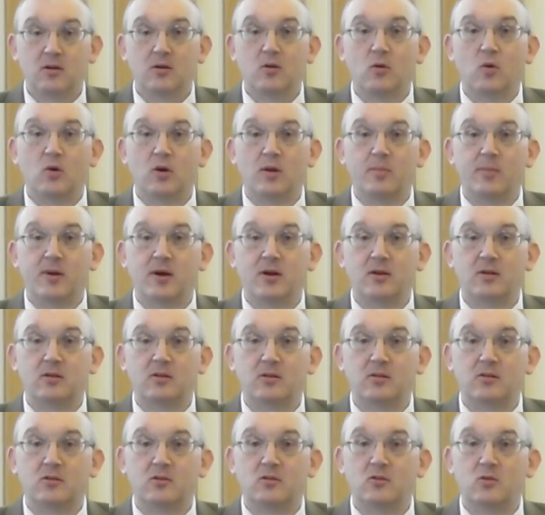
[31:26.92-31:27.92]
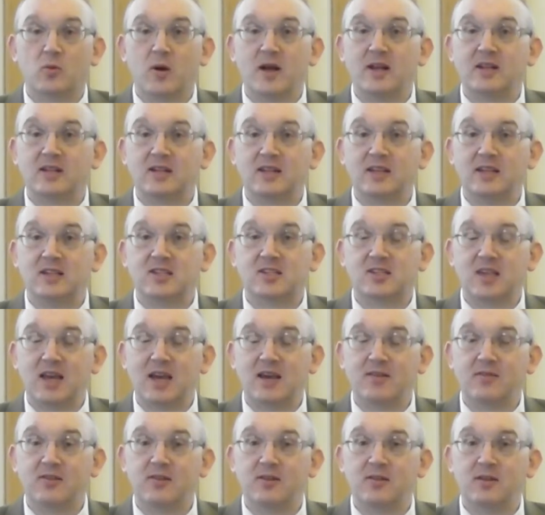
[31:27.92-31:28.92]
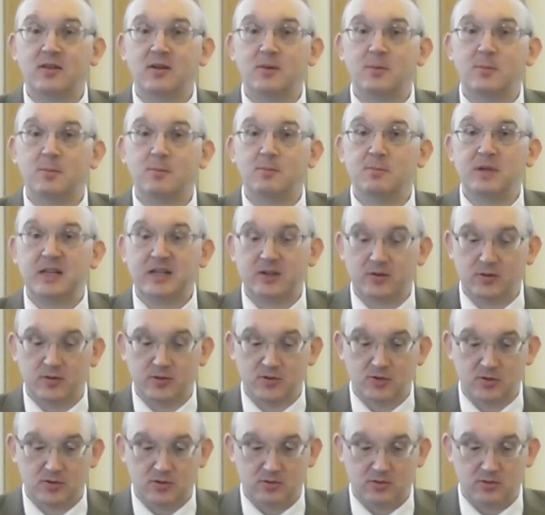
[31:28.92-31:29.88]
or about 27 meters.